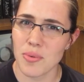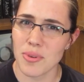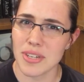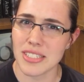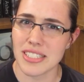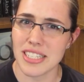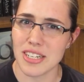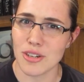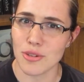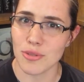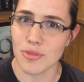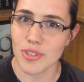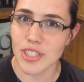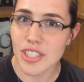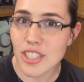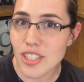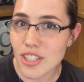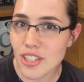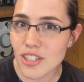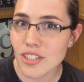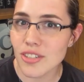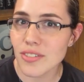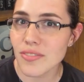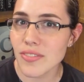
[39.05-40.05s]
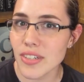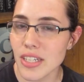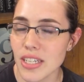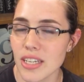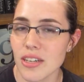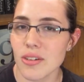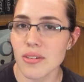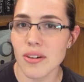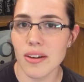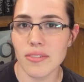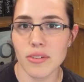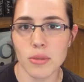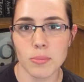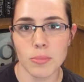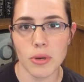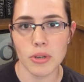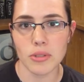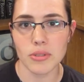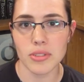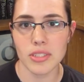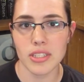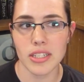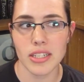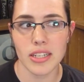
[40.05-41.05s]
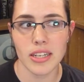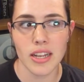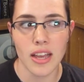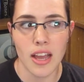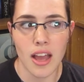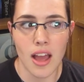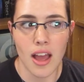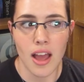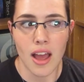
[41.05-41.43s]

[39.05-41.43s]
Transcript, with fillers: was an original video ever posted,